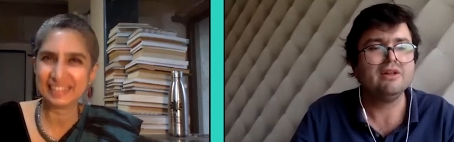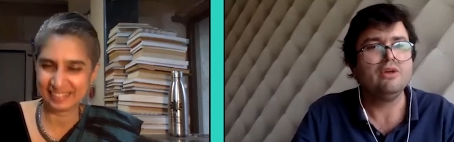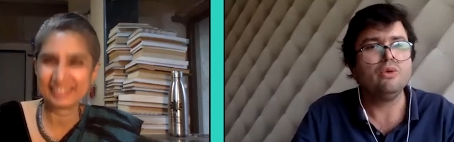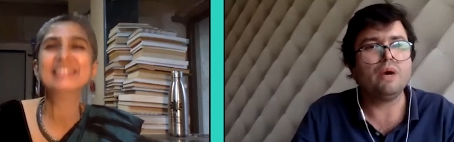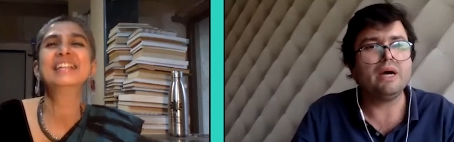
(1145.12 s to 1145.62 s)

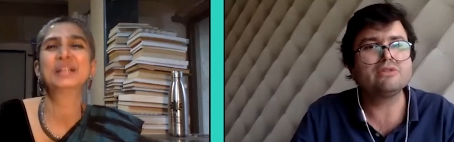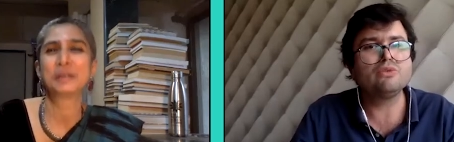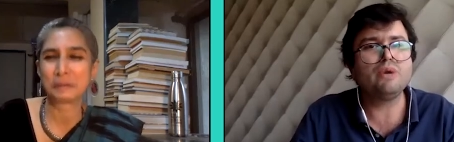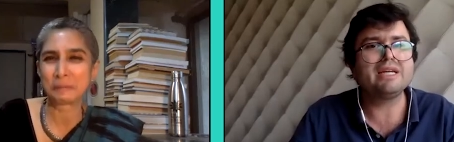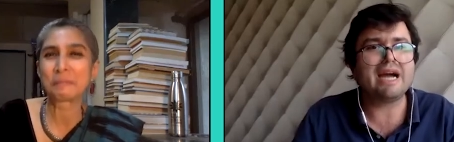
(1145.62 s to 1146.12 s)
Speaker 1: was
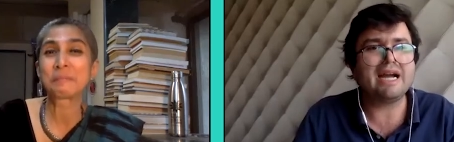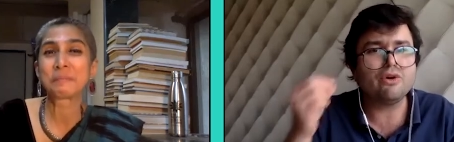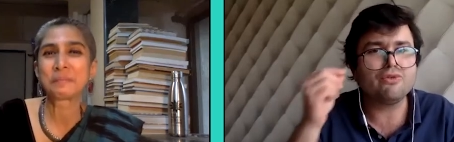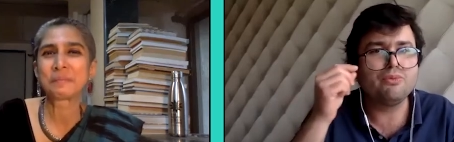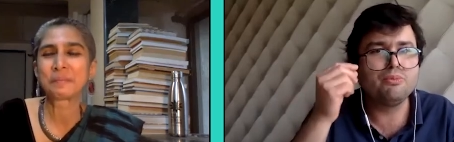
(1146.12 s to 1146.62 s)
one kind
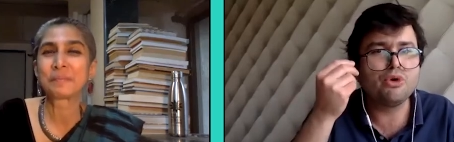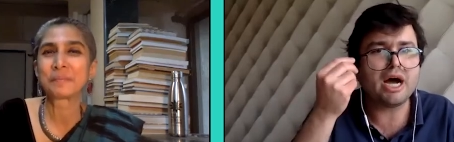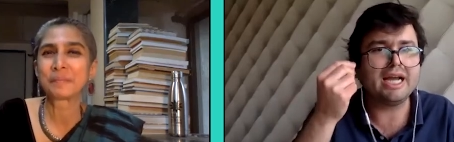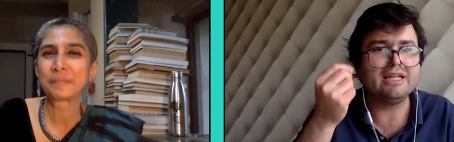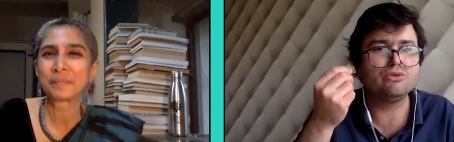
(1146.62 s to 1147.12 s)
of
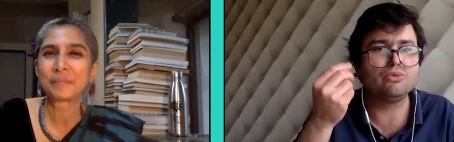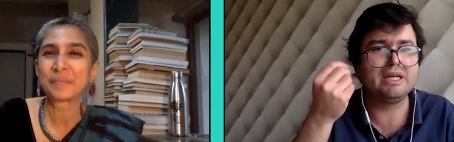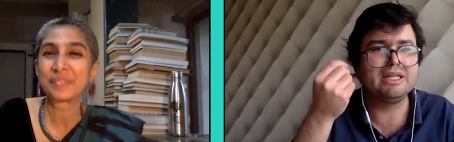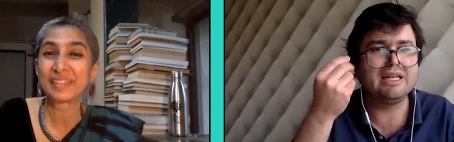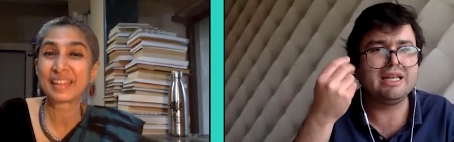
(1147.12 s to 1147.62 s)
bright,
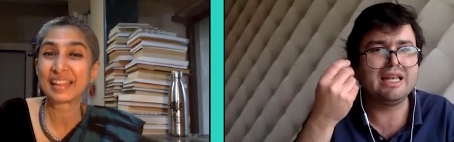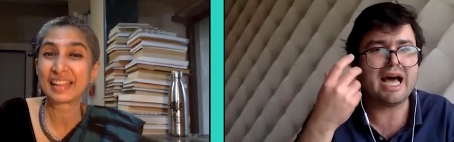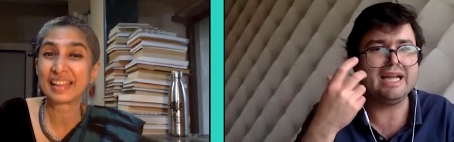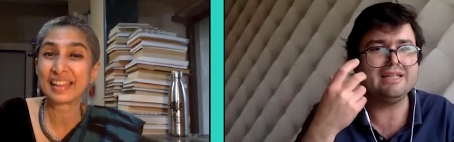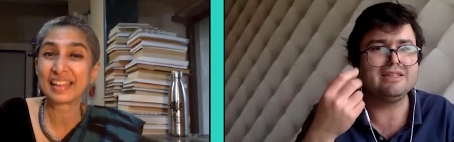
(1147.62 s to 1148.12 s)
one
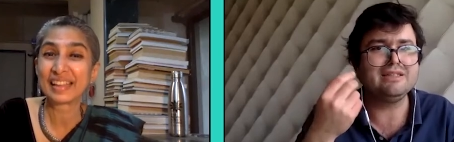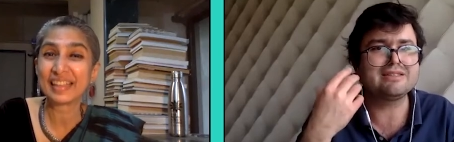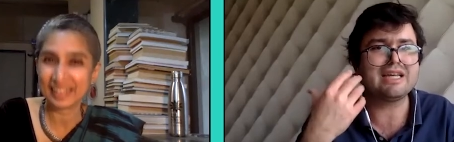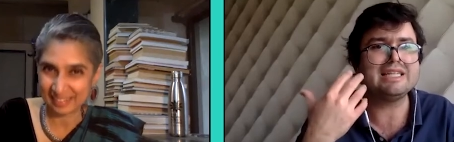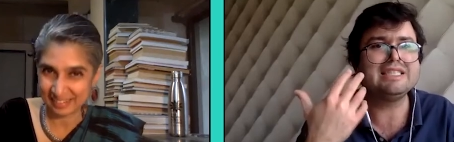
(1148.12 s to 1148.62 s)
light
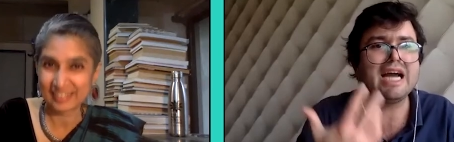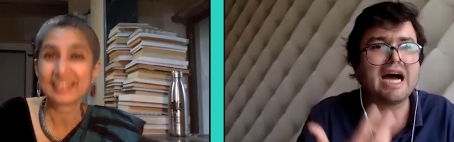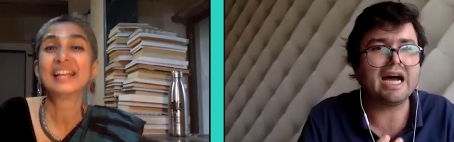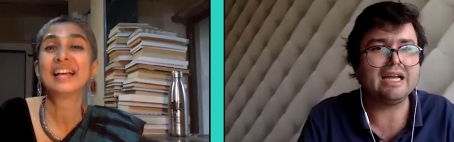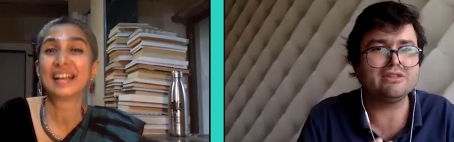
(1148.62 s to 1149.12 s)
inside the
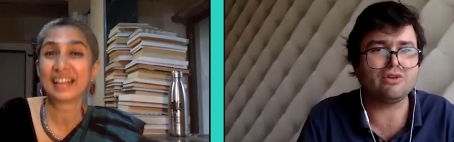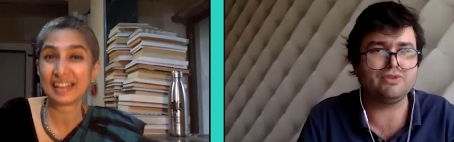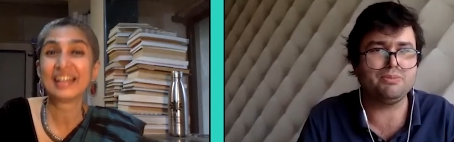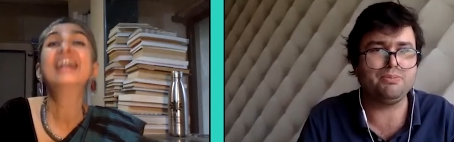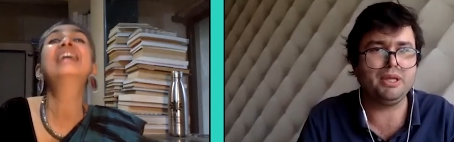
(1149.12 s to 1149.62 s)
eyes
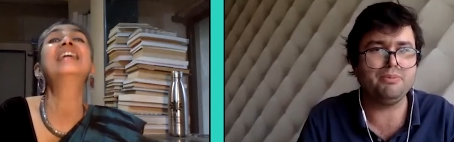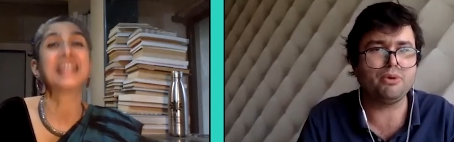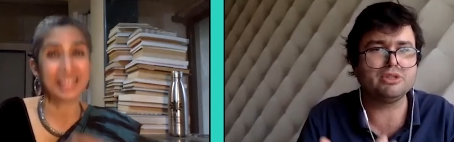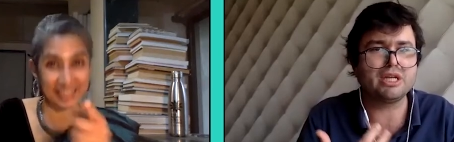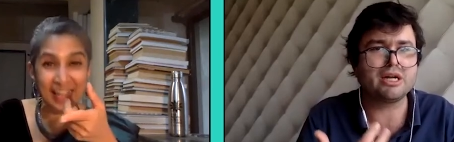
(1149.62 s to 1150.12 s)
of the
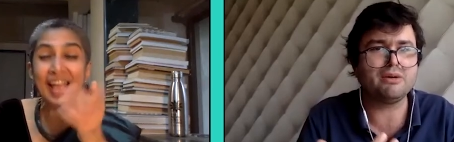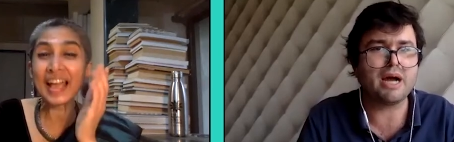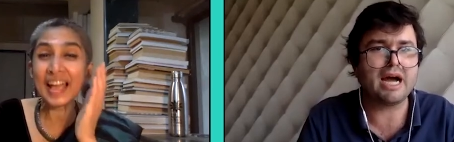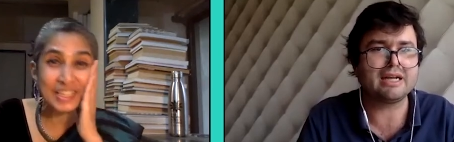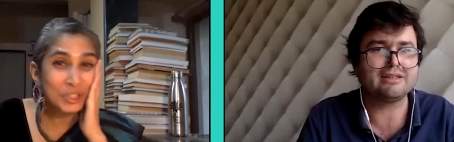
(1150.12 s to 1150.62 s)
people. The
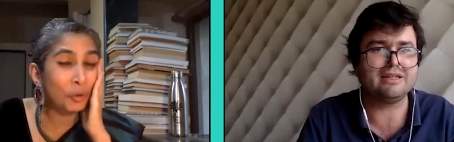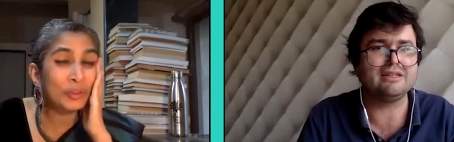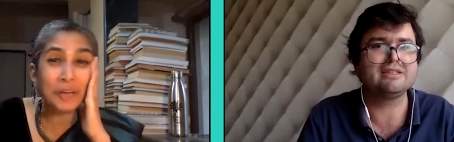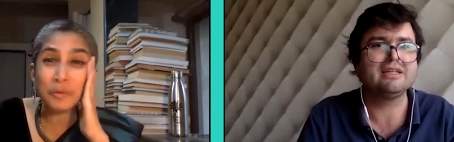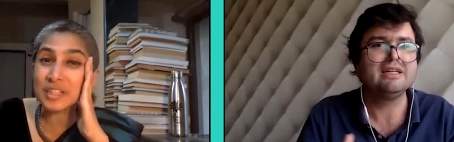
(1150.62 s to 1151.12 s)
yes,
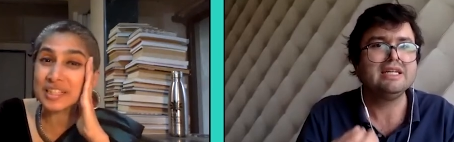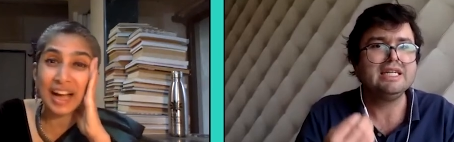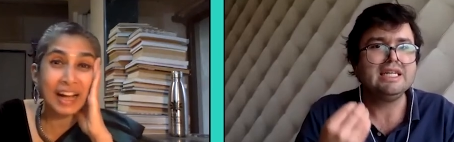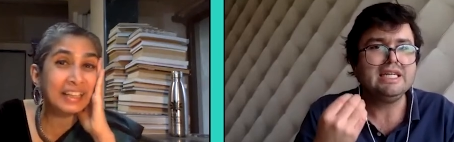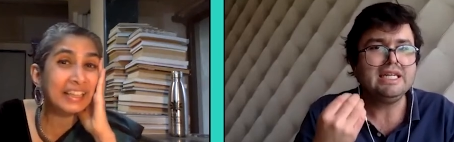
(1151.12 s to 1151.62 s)
oh, that
Speaker 2: was
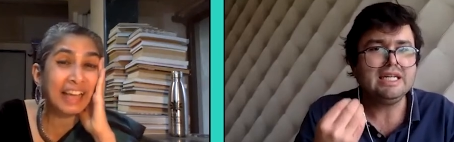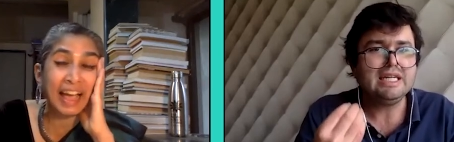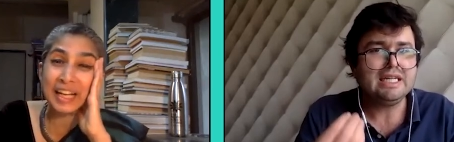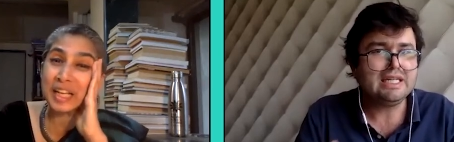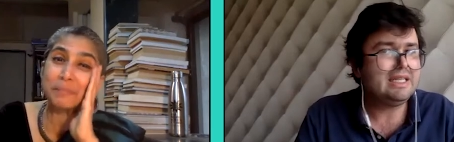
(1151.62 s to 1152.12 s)

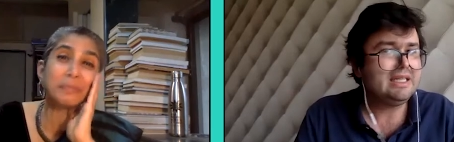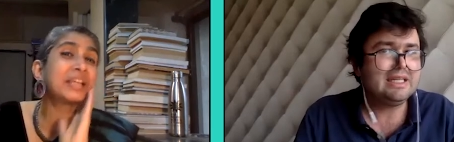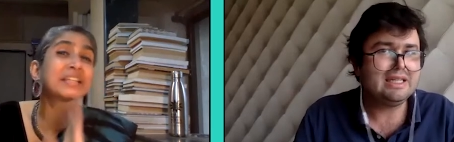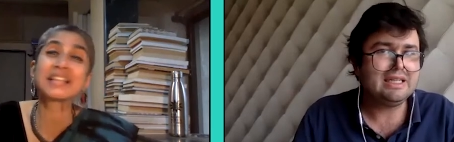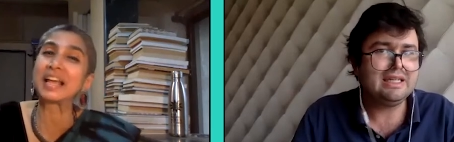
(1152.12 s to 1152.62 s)
uncanny.
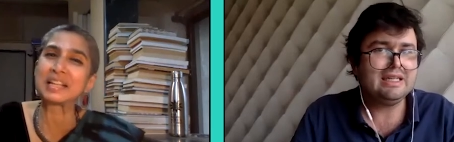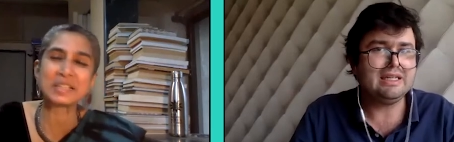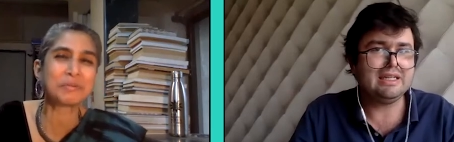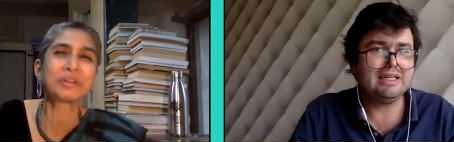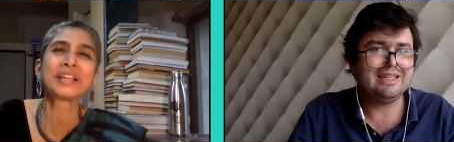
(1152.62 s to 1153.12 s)
Please tell
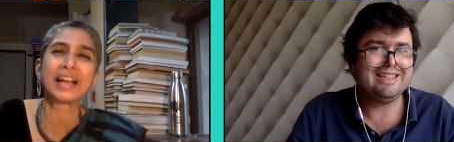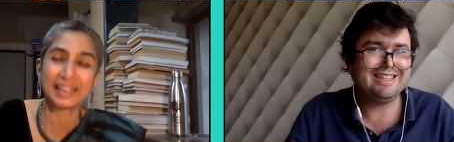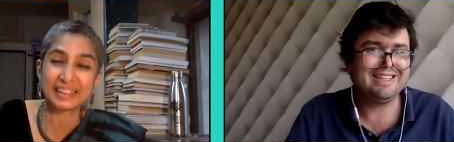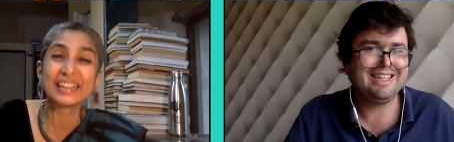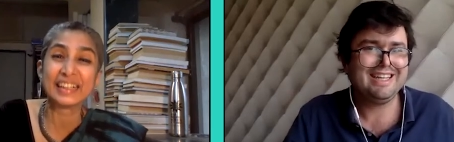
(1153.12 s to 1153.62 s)
us about
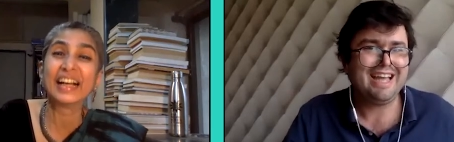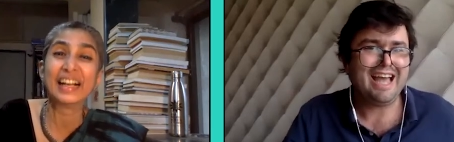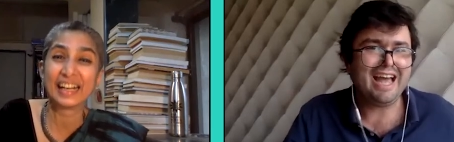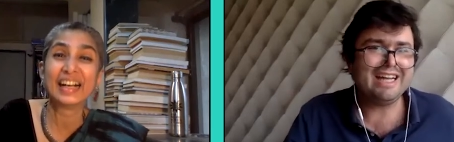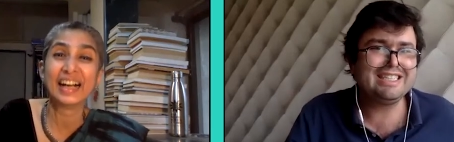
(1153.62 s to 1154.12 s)
that.
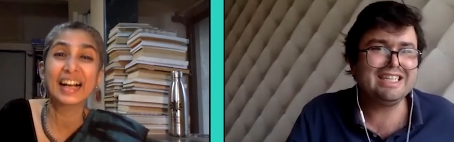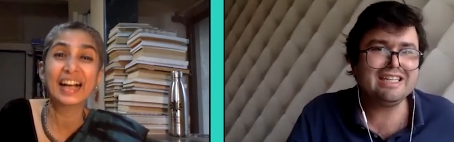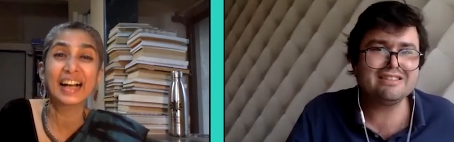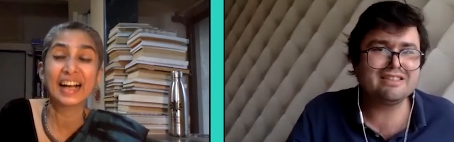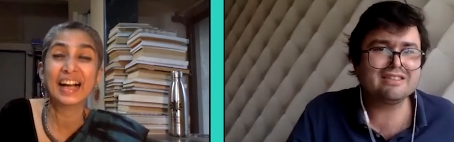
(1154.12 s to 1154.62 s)
Speaker 1: And
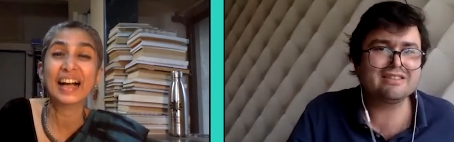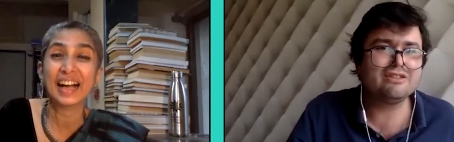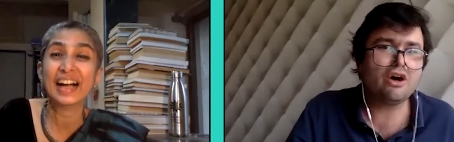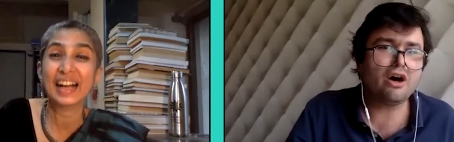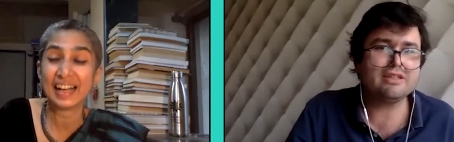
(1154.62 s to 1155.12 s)
this is
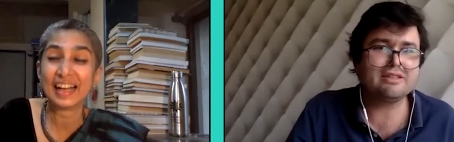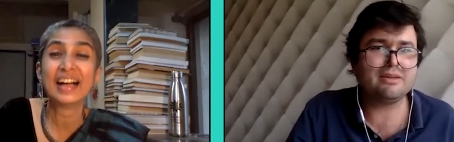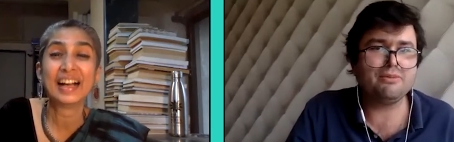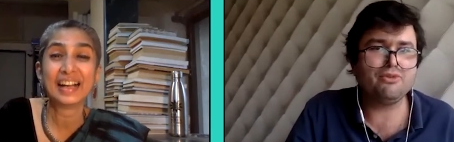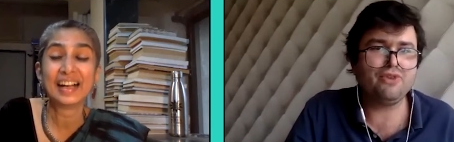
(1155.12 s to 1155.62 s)
not
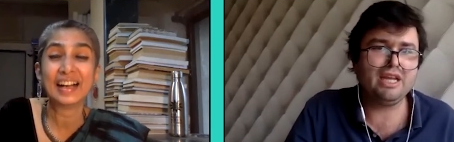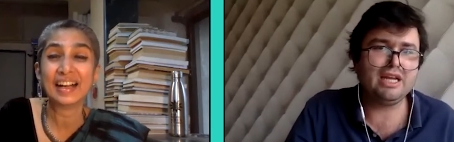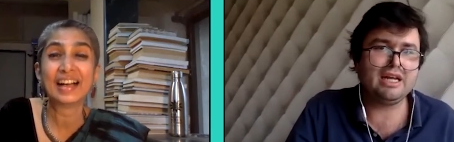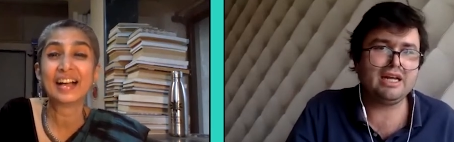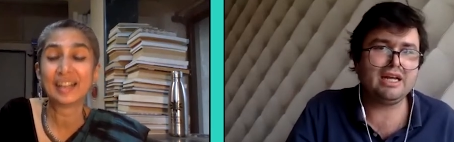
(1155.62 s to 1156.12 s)

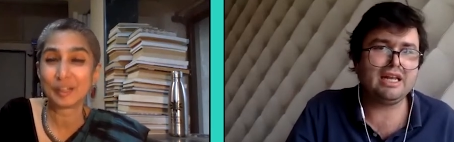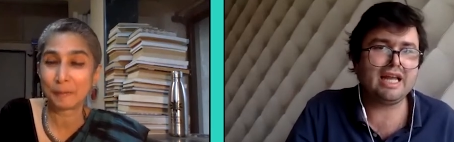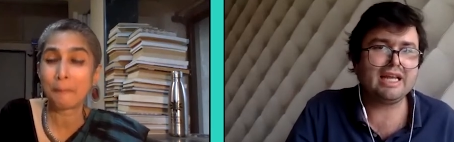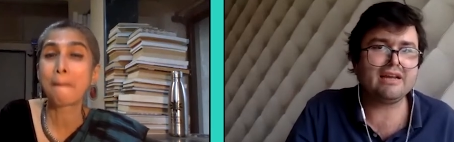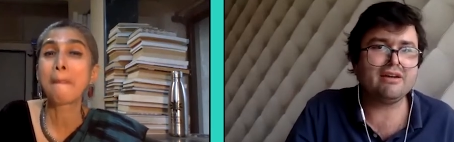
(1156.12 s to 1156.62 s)
something uh,
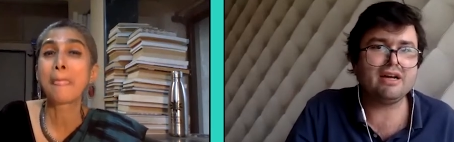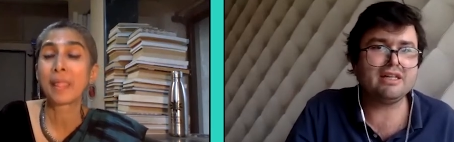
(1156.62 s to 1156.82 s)
like a